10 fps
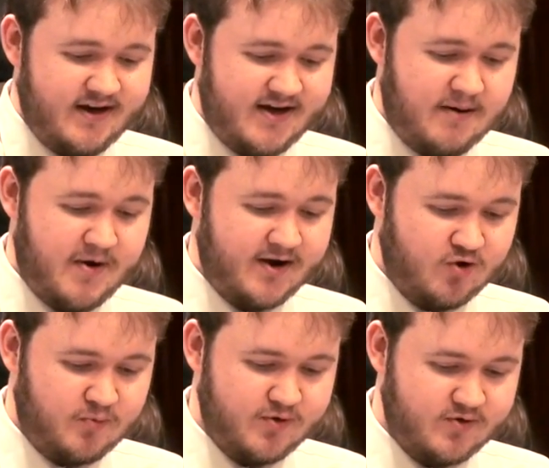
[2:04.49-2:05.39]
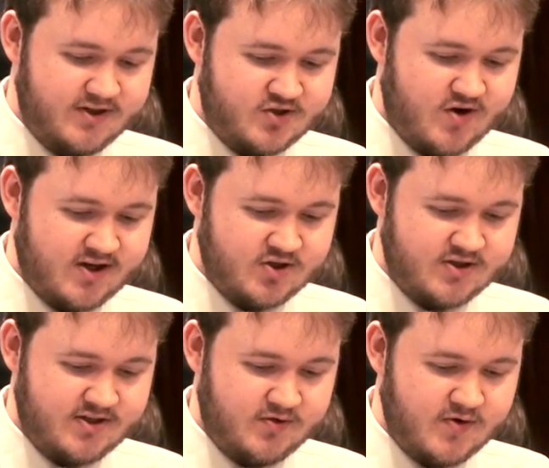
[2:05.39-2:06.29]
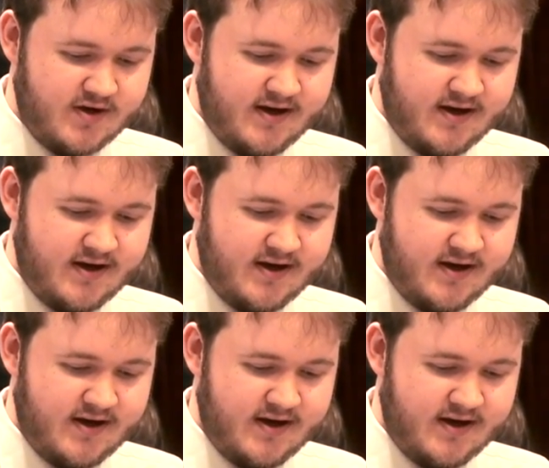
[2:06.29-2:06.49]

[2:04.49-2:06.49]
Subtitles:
get back up with only a scratch or two,